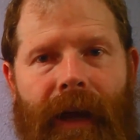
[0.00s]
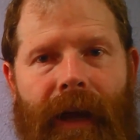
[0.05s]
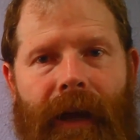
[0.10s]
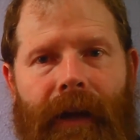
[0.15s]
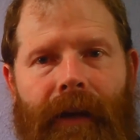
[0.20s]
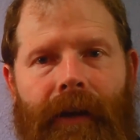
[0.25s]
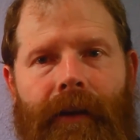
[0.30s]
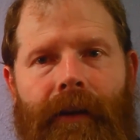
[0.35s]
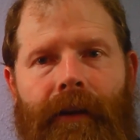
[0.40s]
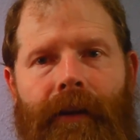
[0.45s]
that,
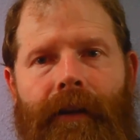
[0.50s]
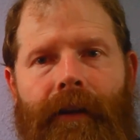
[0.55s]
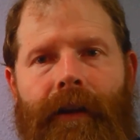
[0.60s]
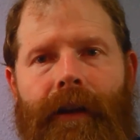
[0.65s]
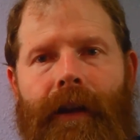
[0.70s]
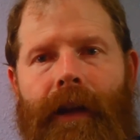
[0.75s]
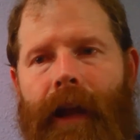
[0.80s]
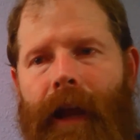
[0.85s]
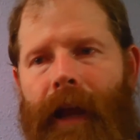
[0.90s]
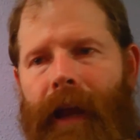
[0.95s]

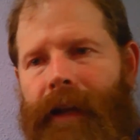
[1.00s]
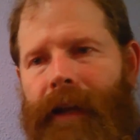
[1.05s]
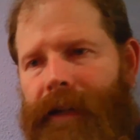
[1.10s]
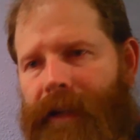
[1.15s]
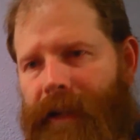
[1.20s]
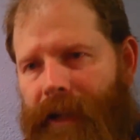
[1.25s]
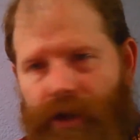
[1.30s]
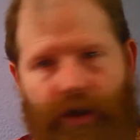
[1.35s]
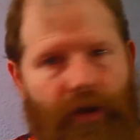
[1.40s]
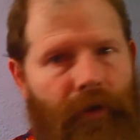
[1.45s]
and
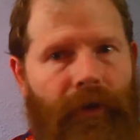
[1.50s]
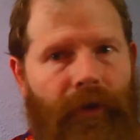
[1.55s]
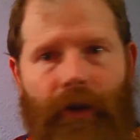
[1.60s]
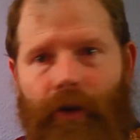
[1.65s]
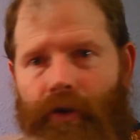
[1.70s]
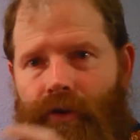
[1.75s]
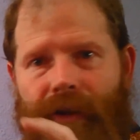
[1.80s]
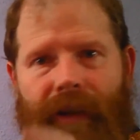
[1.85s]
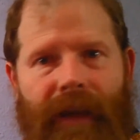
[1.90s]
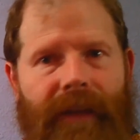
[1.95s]
each of
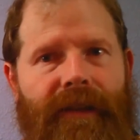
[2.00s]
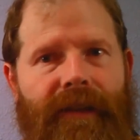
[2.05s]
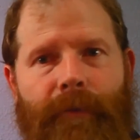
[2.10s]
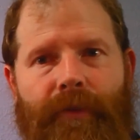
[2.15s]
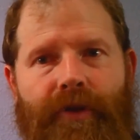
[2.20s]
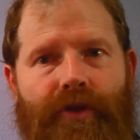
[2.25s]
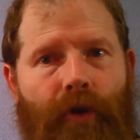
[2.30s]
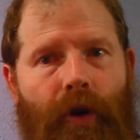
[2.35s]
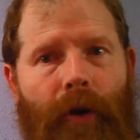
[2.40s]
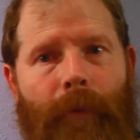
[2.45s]
those gets
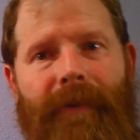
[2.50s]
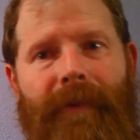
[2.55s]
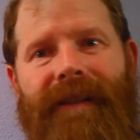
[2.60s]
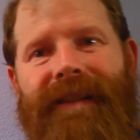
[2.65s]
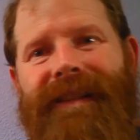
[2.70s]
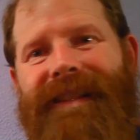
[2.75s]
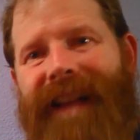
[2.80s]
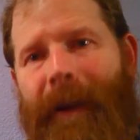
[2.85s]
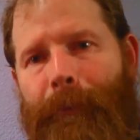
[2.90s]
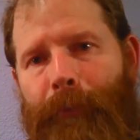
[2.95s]
absorbed
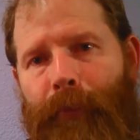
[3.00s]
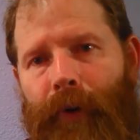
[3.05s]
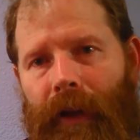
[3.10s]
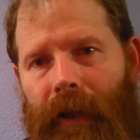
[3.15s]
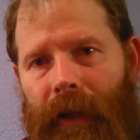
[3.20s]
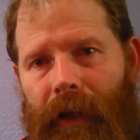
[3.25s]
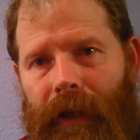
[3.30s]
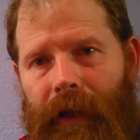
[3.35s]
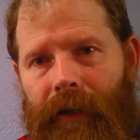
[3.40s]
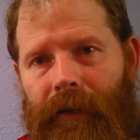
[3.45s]

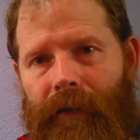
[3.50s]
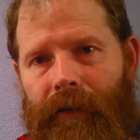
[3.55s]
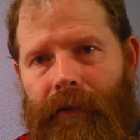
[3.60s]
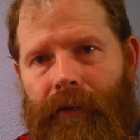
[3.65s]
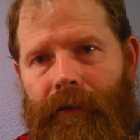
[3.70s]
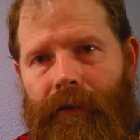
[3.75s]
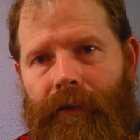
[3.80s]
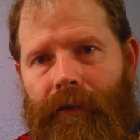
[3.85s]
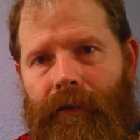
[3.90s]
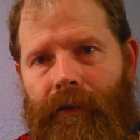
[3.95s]
separately.
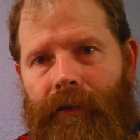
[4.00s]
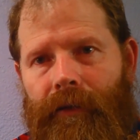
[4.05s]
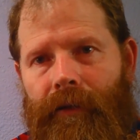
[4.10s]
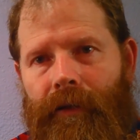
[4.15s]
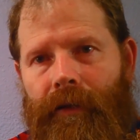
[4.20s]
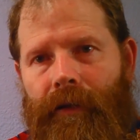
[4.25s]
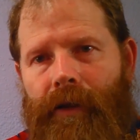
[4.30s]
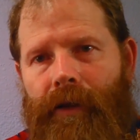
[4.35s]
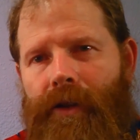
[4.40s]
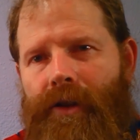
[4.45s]

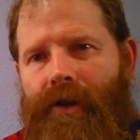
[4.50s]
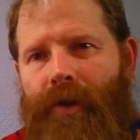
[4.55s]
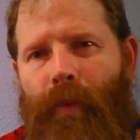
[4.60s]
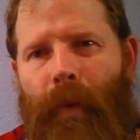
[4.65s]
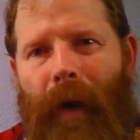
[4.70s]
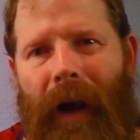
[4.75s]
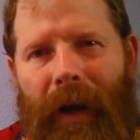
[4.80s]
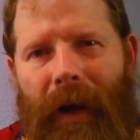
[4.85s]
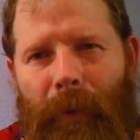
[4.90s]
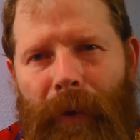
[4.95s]
So
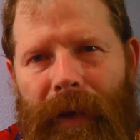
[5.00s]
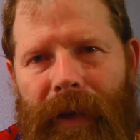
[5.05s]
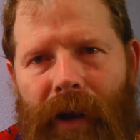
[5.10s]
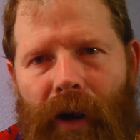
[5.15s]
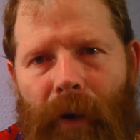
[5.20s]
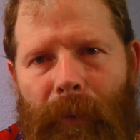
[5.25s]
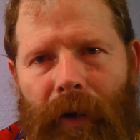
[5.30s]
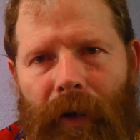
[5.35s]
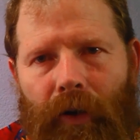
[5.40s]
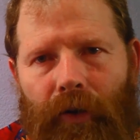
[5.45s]
why do we
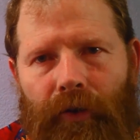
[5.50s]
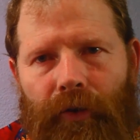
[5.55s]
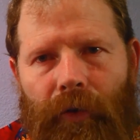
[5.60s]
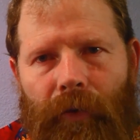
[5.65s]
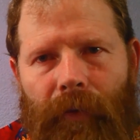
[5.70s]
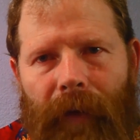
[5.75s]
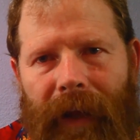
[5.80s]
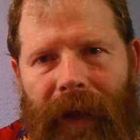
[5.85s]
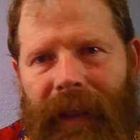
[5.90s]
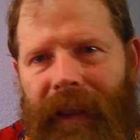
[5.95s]
care about
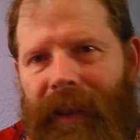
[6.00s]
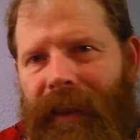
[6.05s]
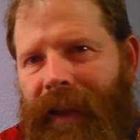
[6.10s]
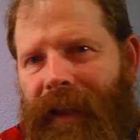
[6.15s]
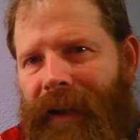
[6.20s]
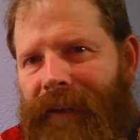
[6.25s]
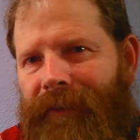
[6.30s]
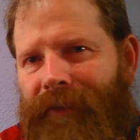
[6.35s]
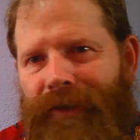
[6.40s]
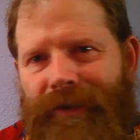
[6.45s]
ultraviolet
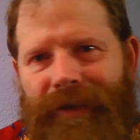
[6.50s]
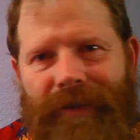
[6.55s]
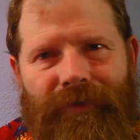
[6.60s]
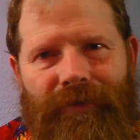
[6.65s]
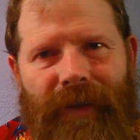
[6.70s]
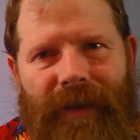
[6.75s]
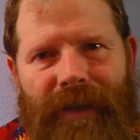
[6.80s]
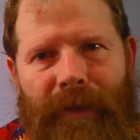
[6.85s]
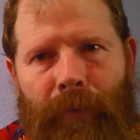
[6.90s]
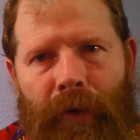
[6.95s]
light versus
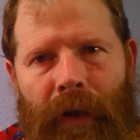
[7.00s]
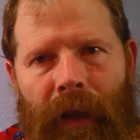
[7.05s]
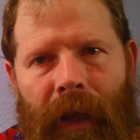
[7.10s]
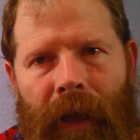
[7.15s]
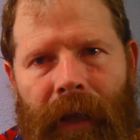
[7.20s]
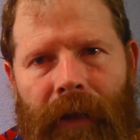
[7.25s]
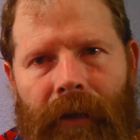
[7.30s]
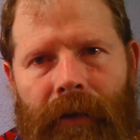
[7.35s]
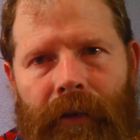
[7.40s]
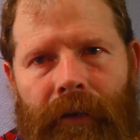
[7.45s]
visible
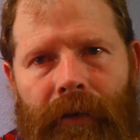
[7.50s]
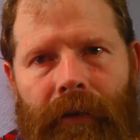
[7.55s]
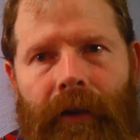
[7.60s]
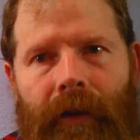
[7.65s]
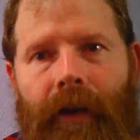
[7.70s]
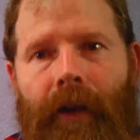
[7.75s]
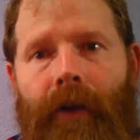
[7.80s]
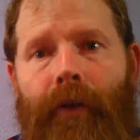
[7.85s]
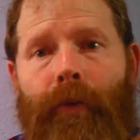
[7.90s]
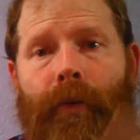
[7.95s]
light?
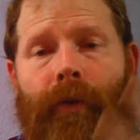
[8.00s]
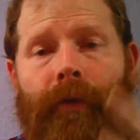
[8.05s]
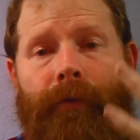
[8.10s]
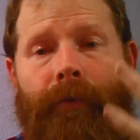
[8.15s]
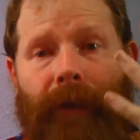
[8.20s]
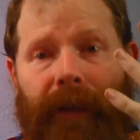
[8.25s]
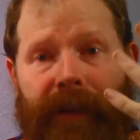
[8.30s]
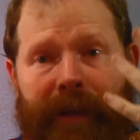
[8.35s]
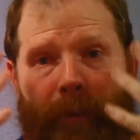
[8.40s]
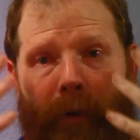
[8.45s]
Well,
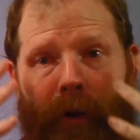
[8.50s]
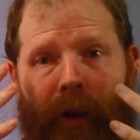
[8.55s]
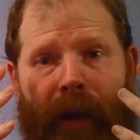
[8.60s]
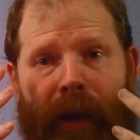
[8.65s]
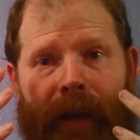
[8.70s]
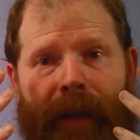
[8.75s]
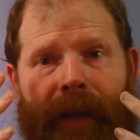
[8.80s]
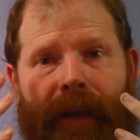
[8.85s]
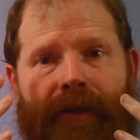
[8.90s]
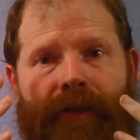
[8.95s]
visible
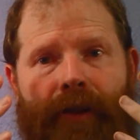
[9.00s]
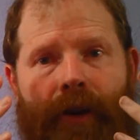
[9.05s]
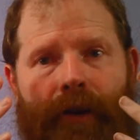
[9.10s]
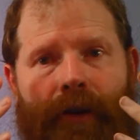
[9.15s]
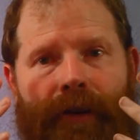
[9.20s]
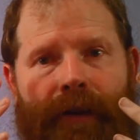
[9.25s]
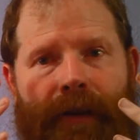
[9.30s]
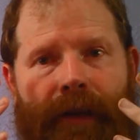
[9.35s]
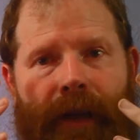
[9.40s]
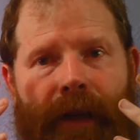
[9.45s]
light hits
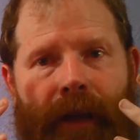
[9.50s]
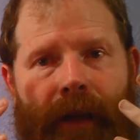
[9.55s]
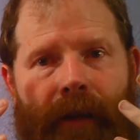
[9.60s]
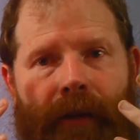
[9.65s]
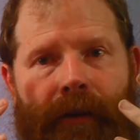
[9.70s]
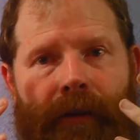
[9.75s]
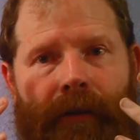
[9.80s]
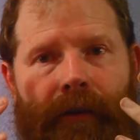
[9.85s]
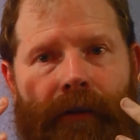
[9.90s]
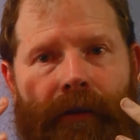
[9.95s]
our
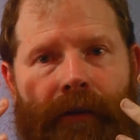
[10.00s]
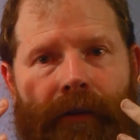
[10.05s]
skin,